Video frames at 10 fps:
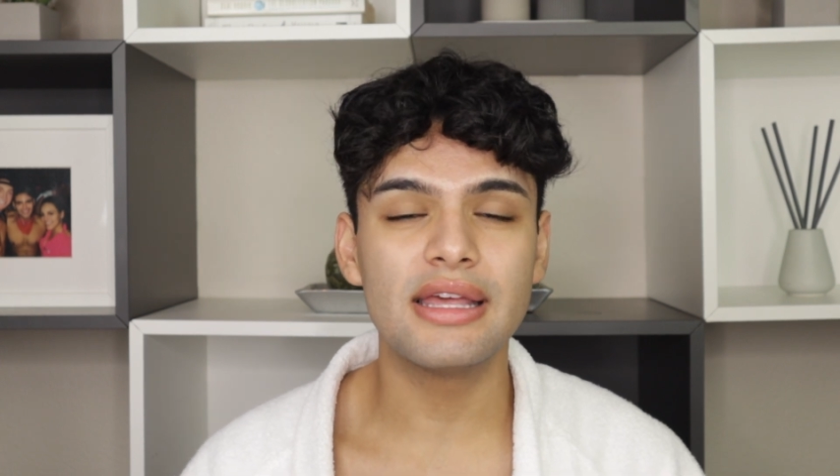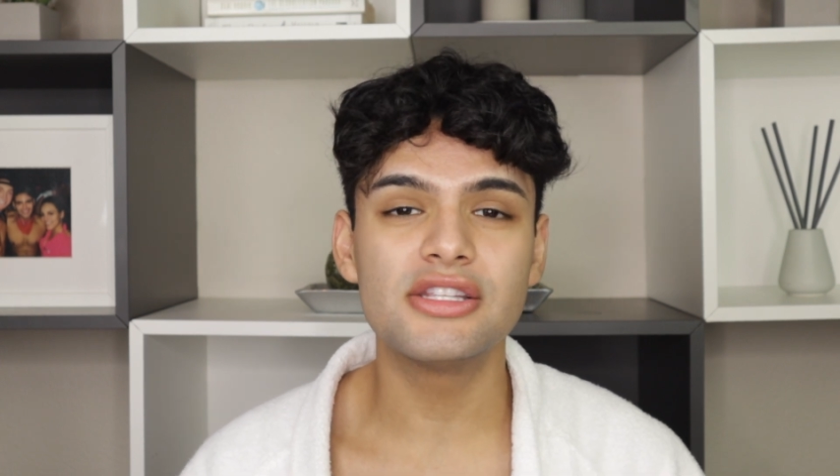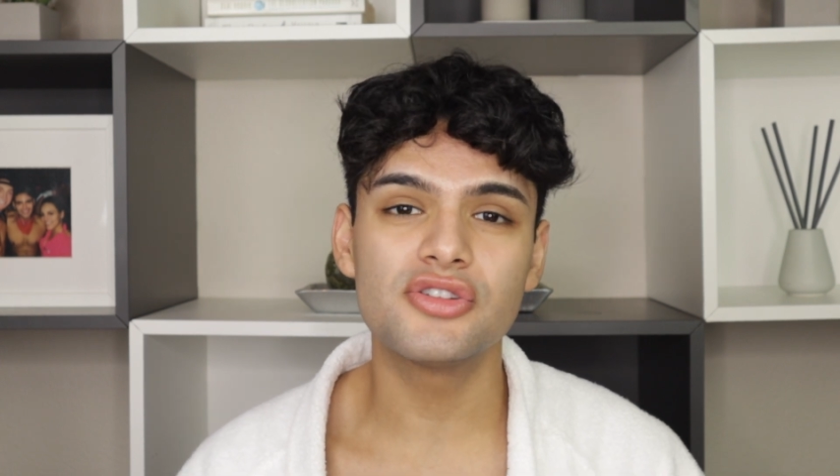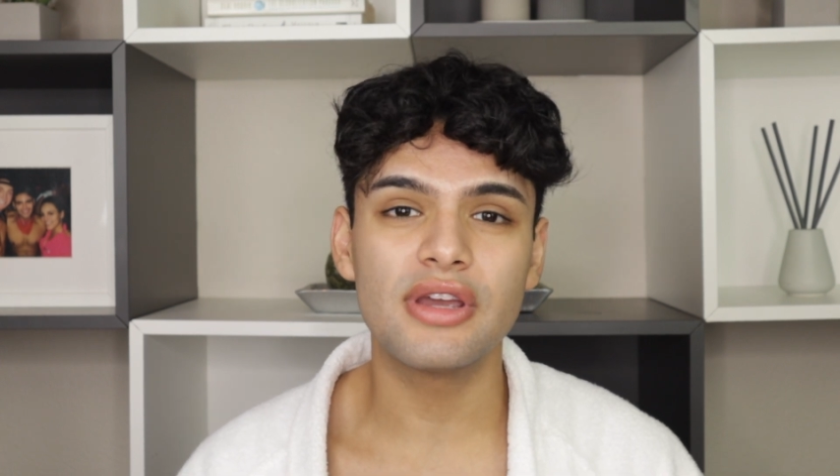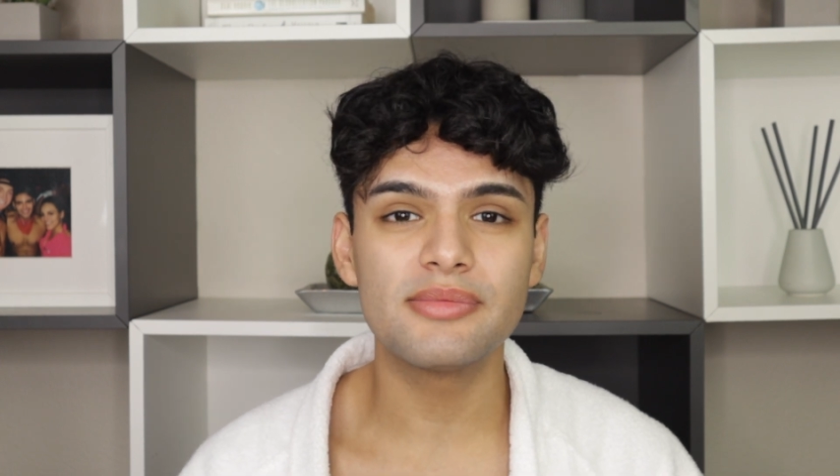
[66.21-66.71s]

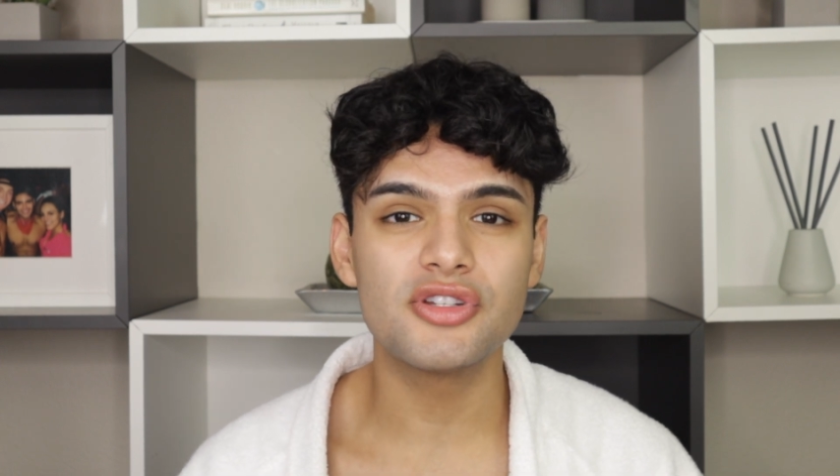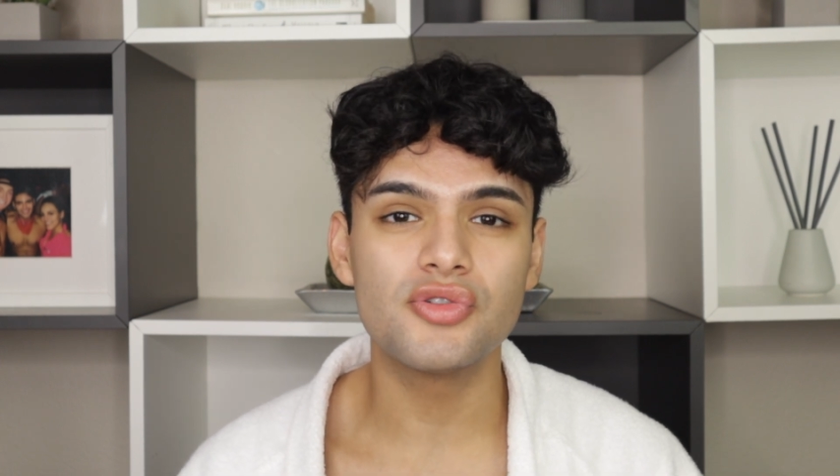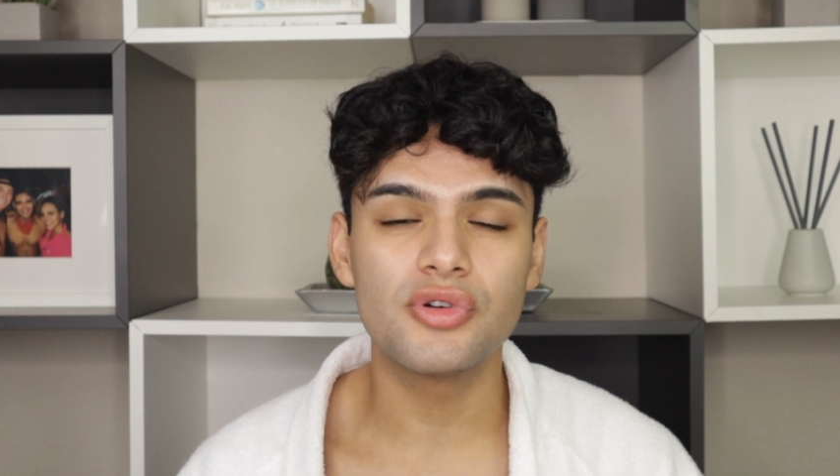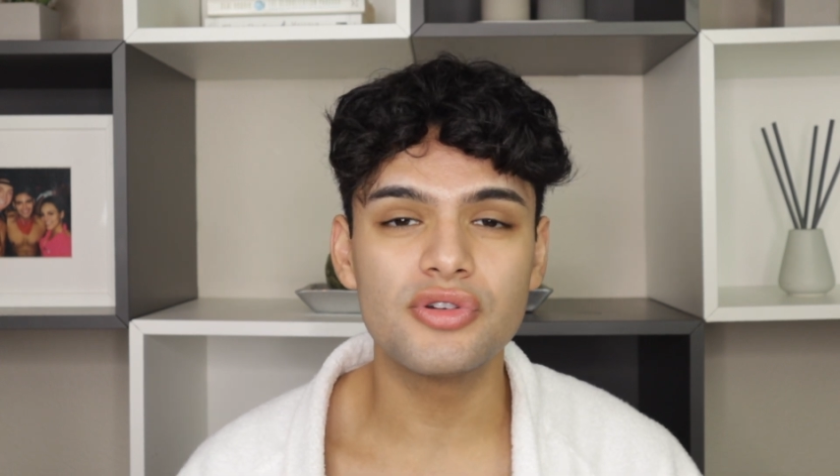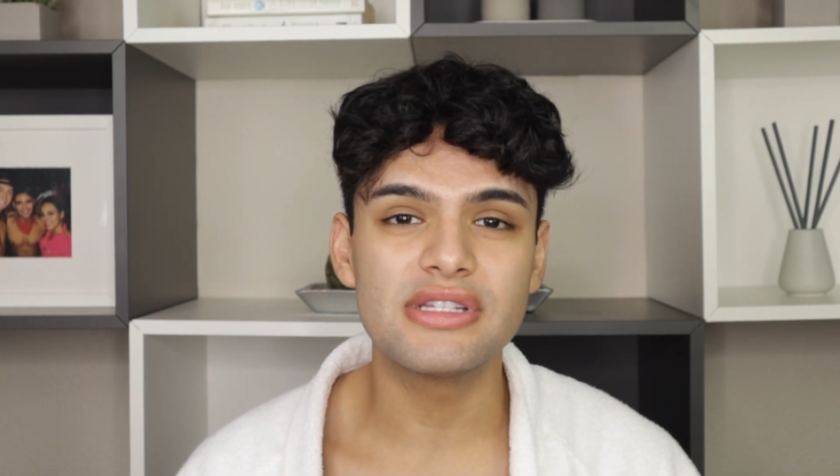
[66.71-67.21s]
Instagram
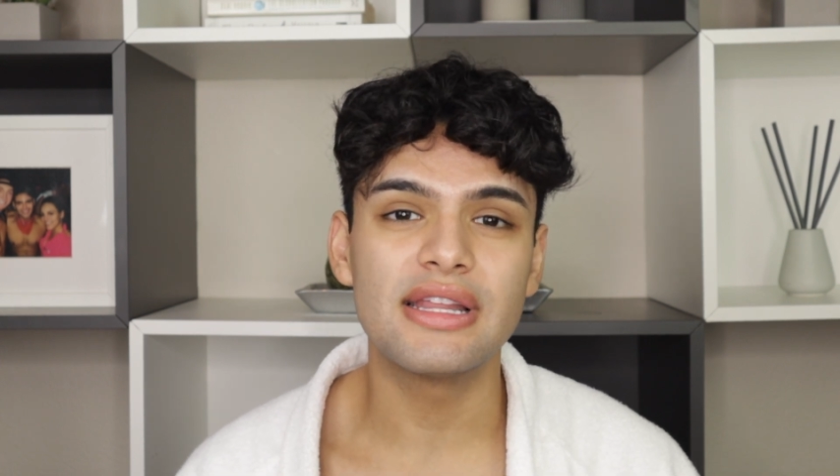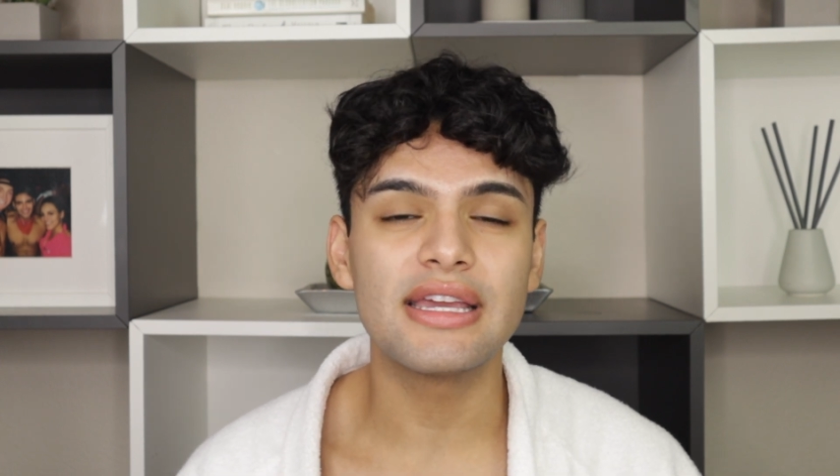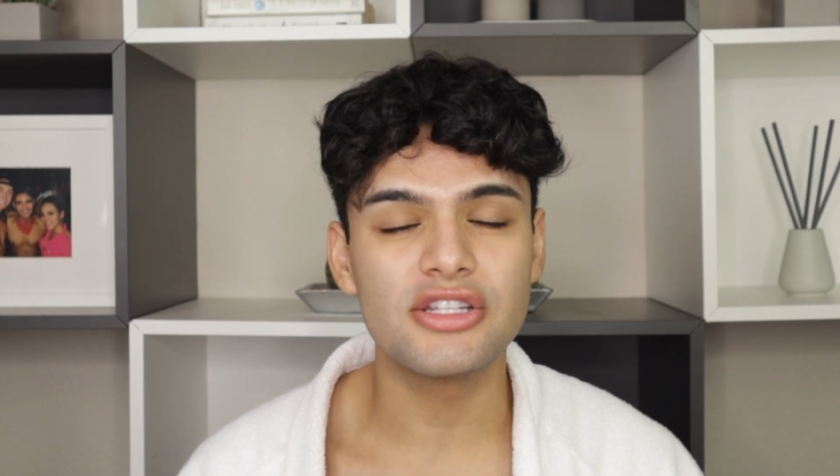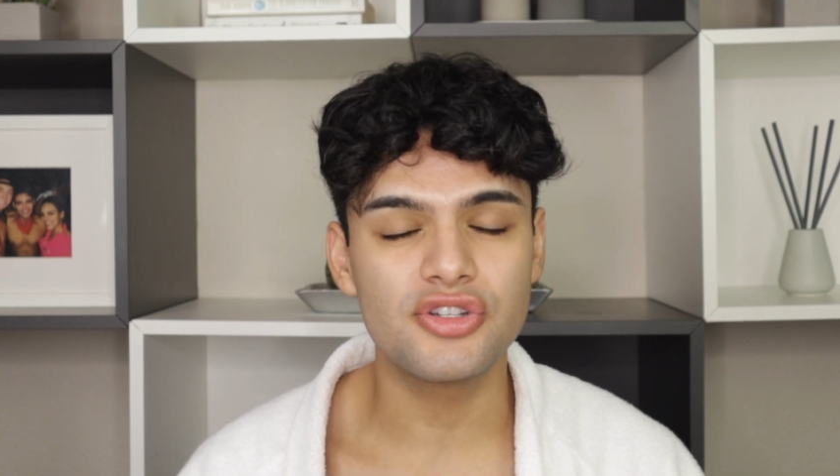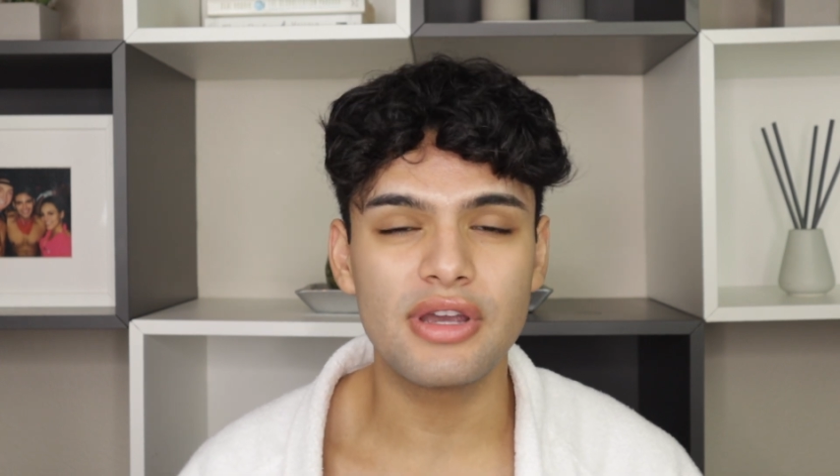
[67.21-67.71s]
tutorials and
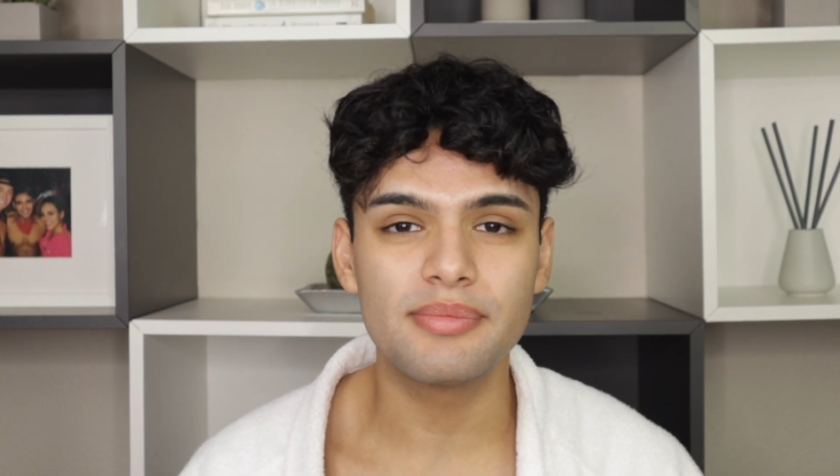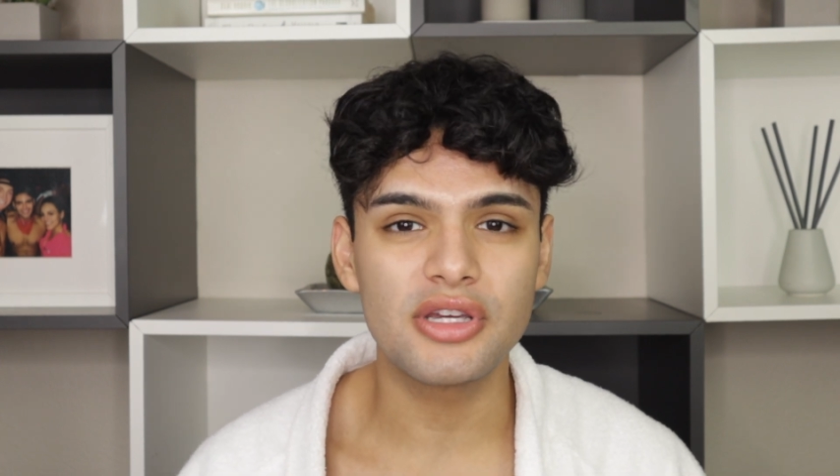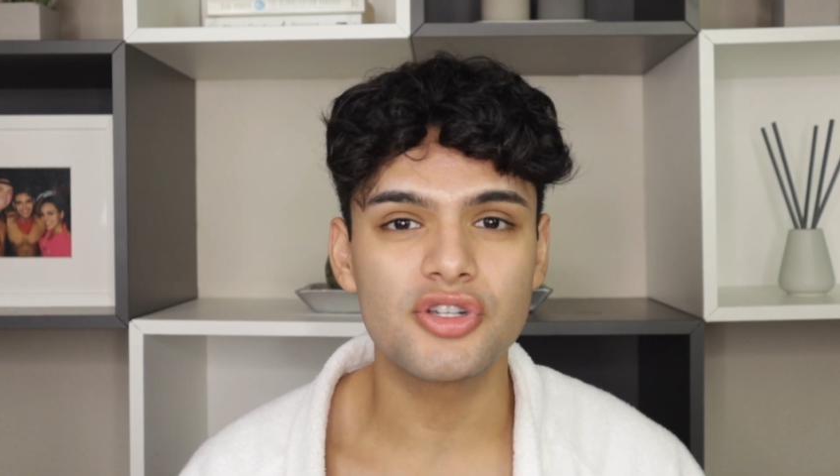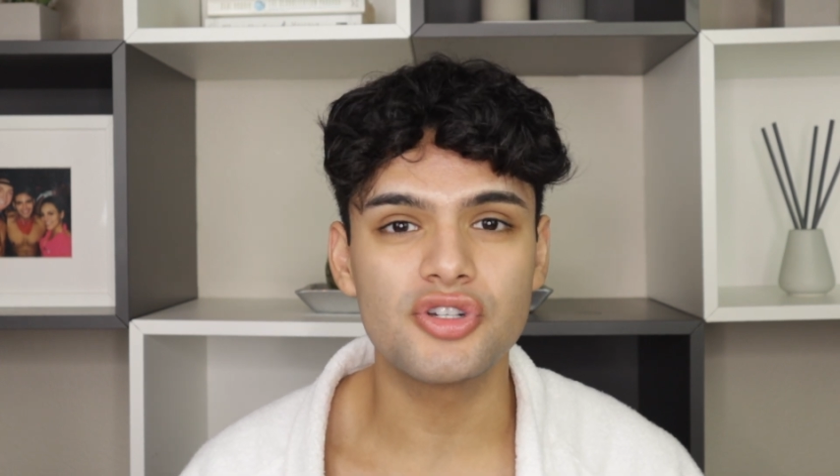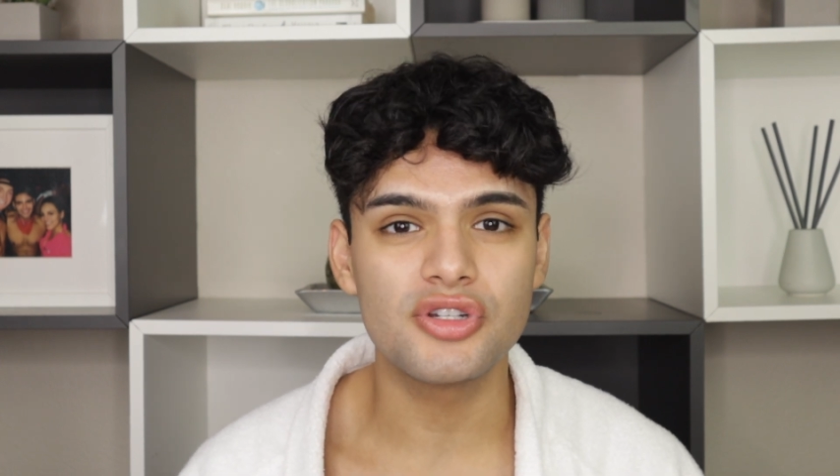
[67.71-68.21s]
like Instagram
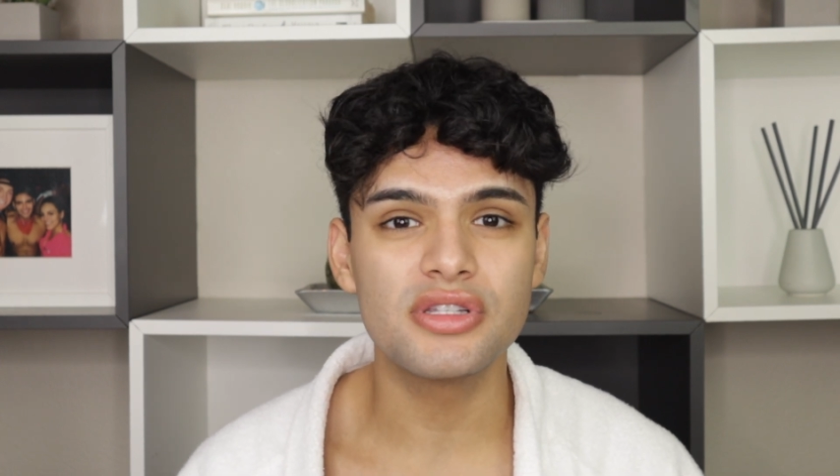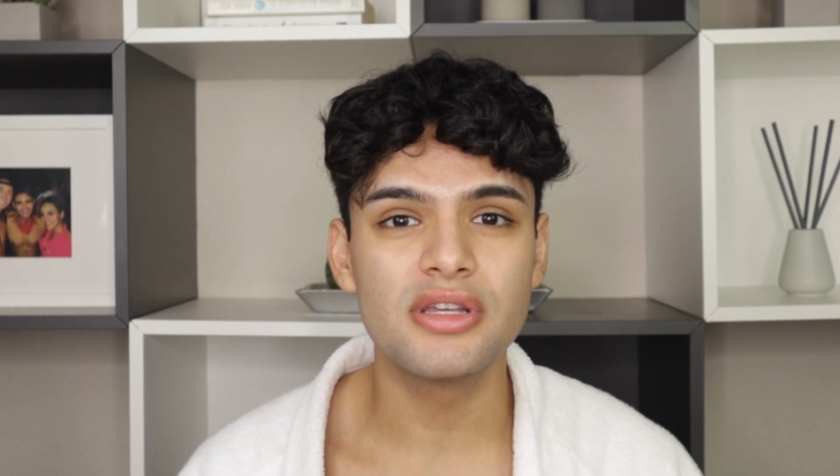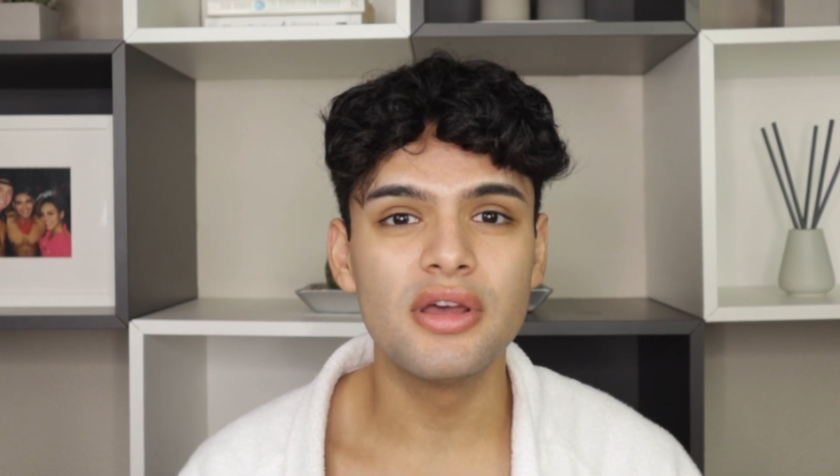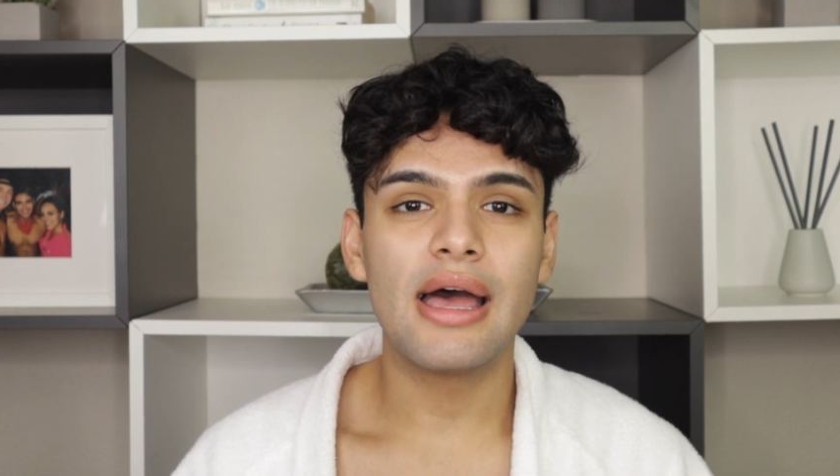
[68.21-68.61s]
pictures.